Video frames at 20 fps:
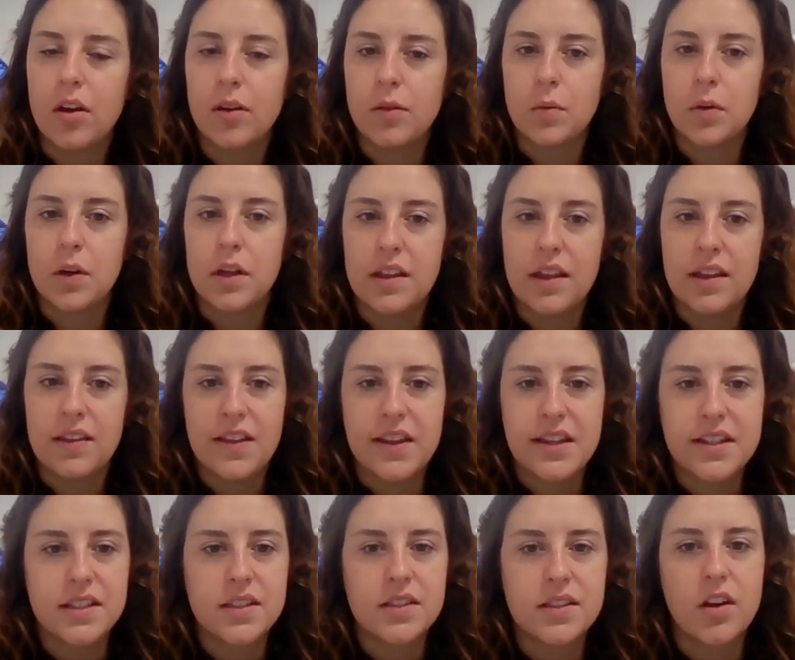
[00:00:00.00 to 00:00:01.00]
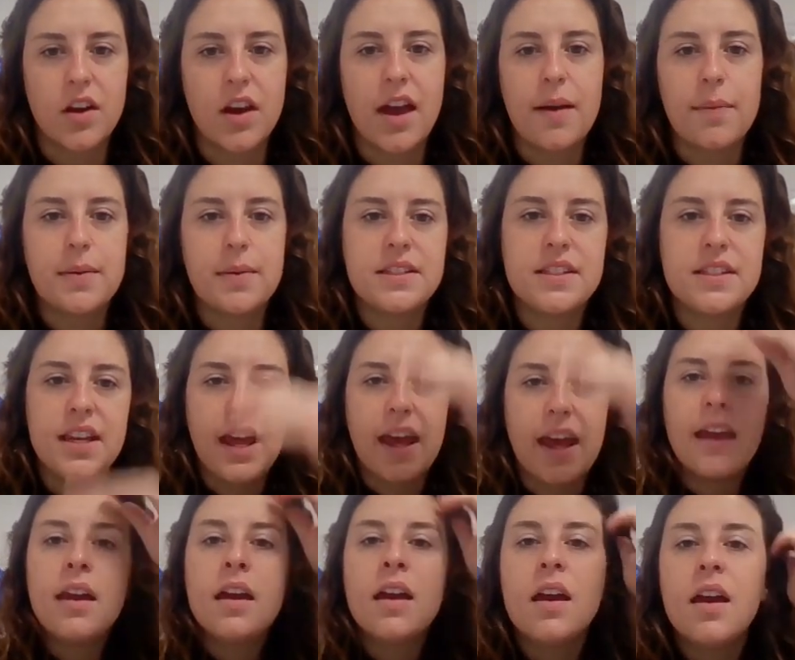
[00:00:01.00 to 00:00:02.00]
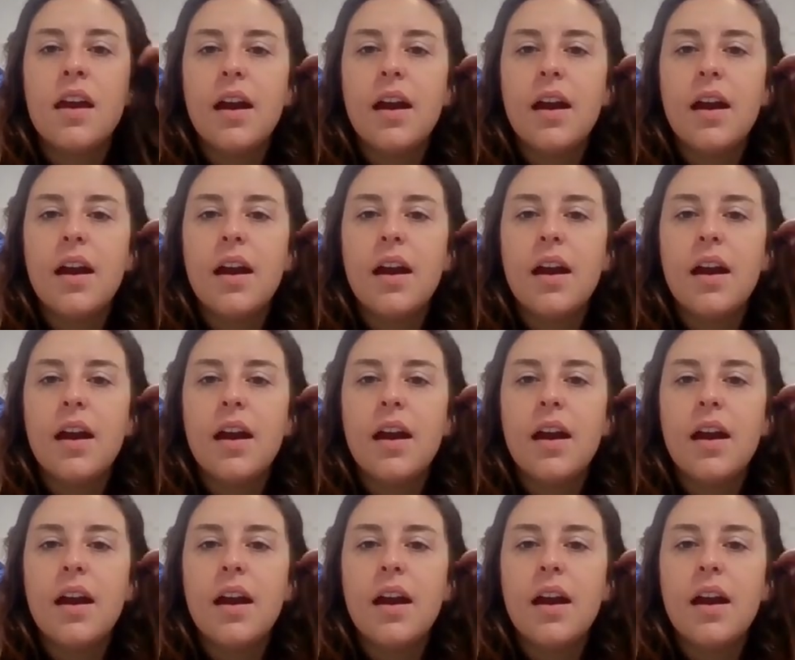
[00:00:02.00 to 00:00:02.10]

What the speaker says: on wood that does not happen today.